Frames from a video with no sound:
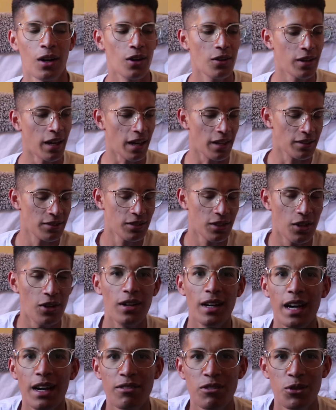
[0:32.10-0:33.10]
Okay,
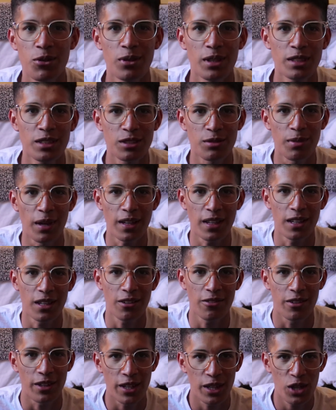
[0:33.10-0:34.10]
so everyone's
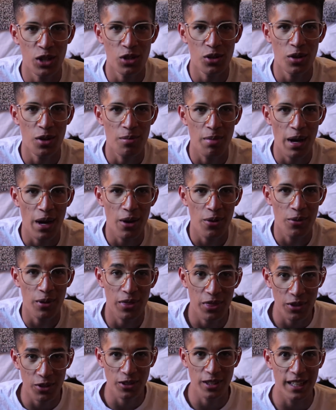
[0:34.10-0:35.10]
making a video about
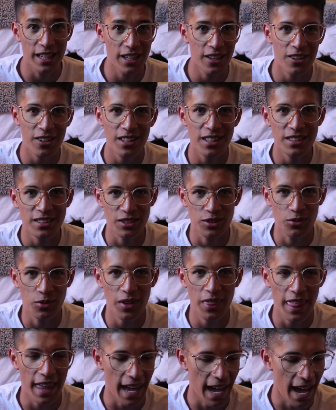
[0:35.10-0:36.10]
what their gear is and
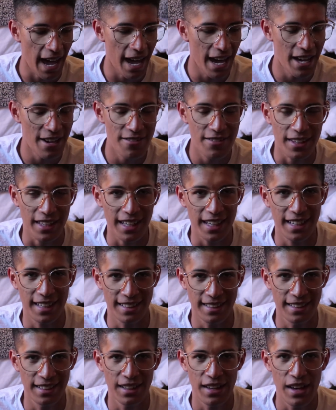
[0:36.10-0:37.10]
what they have,
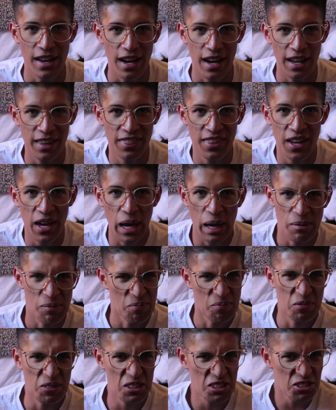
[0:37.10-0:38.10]
and I thought
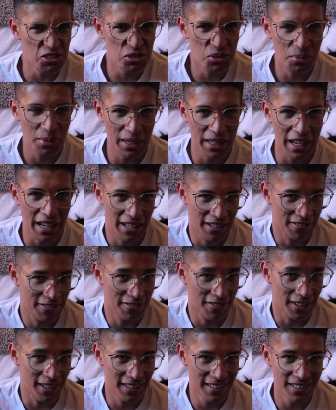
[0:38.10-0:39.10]
this will be kind of
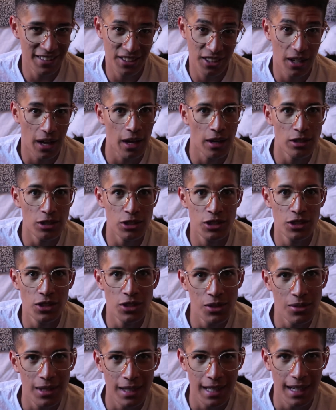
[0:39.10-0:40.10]
fun, so I'll show
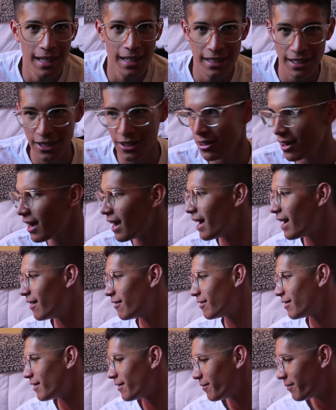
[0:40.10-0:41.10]
you what kind of gear I have.